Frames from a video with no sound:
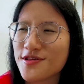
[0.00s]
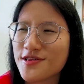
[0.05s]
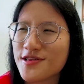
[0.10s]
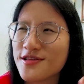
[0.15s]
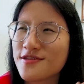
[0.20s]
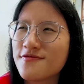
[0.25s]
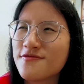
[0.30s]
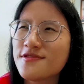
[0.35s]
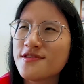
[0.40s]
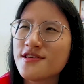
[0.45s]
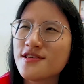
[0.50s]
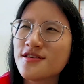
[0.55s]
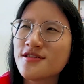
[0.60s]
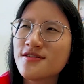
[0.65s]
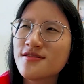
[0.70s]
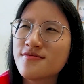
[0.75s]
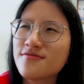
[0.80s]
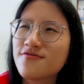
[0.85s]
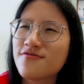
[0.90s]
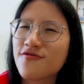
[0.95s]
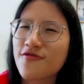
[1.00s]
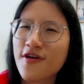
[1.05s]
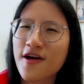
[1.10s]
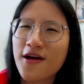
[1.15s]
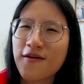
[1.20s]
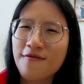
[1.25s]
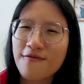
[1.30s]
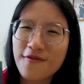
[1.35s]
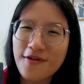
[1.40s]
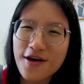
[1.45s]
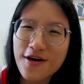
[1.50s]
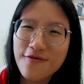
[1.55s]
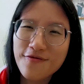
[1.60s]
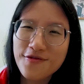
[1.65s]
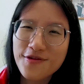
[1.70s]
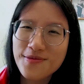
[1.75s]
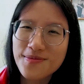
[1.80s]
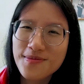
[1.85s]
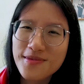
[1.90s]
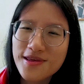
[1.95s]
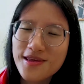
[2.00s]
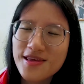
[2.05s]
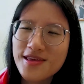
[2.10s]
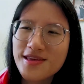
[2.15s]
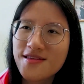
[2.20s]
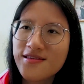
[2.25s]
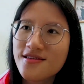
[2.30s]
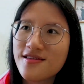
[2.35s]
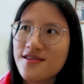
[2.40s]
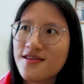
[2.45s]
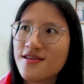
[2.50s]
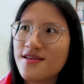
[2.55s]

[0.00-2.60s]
It didn't really work well with me.